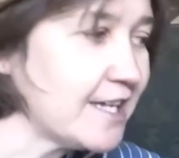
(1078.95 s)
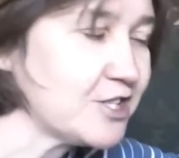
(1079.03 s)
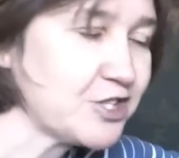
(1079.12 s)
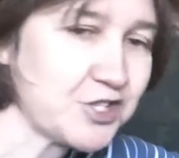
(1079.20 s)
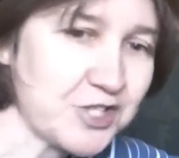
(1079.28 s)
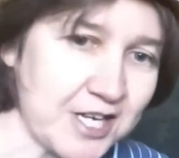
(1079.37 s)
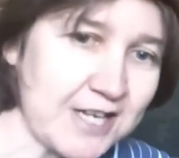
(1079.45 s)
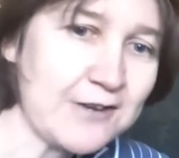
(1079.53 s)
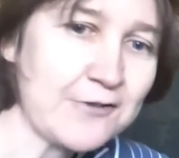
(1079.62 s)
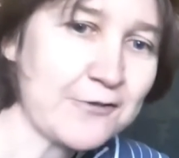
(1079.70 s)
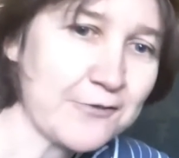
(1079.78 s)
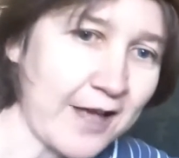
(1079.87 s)
She
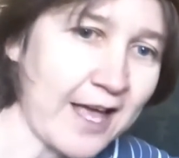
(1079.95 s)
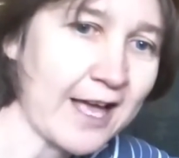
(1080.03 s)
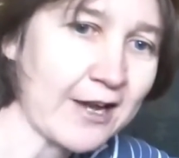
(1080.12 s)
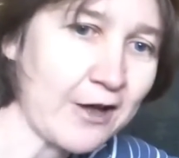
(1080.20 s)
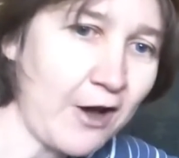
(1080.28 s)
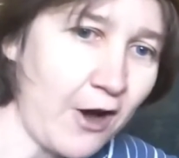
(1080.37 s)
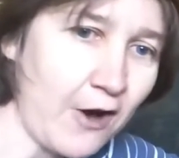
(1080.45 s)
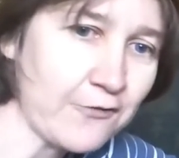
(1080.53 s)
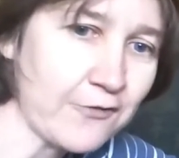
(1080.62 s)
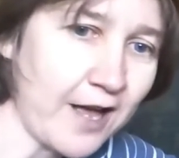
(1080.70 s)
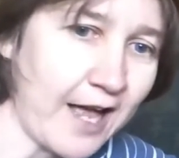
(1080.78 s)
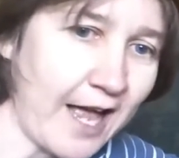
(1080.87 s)
fell
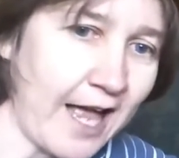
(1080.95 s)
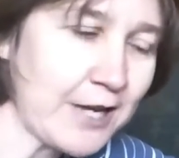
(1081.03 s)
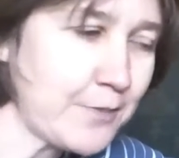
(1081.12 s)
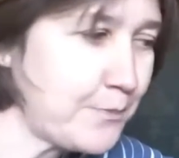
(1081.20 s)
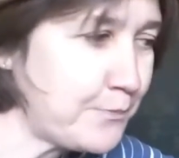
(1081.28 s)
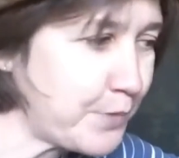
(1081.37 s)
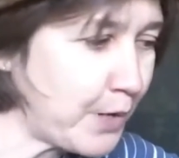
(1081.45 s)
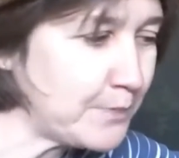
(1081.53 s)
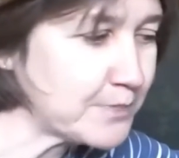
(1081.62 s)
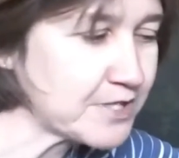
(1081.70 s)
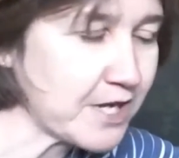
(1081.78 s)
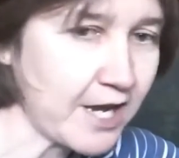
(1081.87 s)
off and
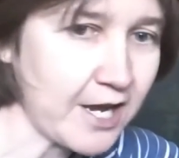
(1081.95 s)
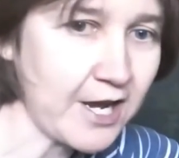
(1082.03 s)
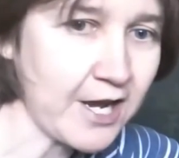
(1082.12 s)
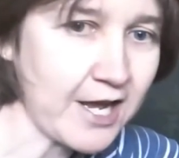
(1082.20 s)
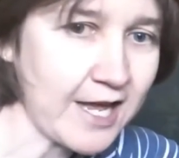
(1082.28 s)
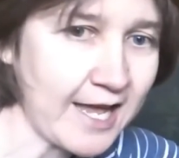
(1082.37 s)
bumped her